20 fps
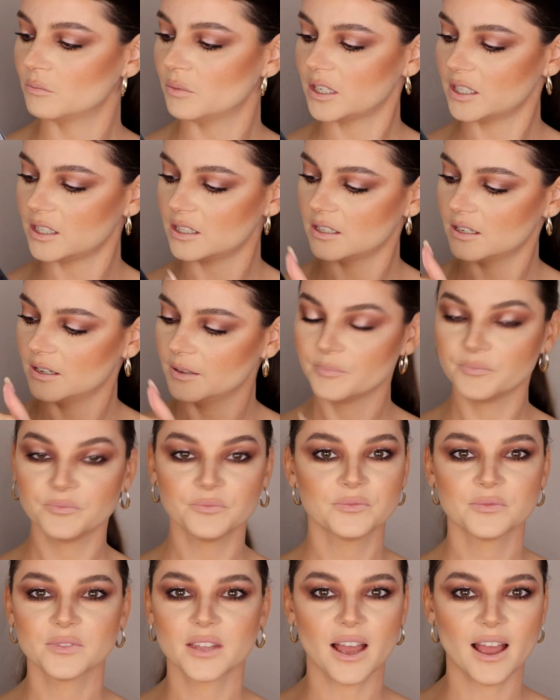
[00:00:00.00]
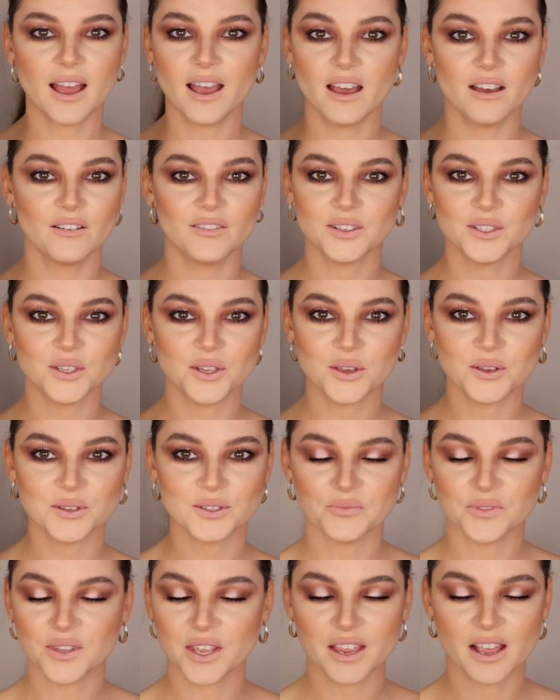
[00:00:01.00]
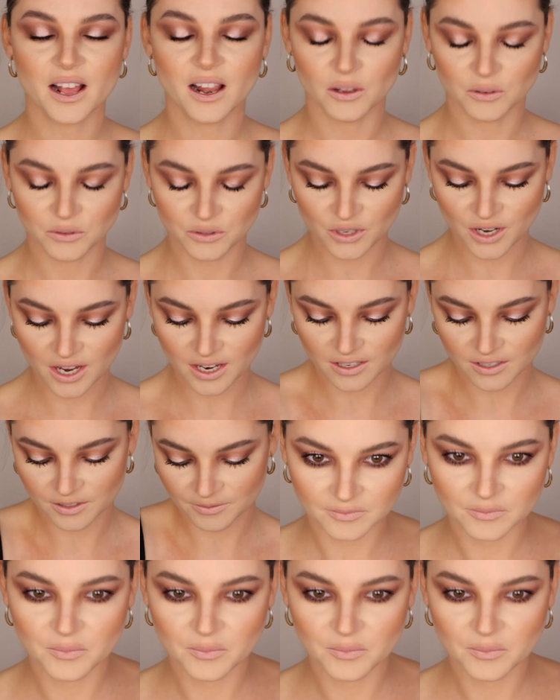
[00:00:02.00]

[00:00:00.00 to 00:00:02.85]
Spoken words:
but I haven't used the yellow shade.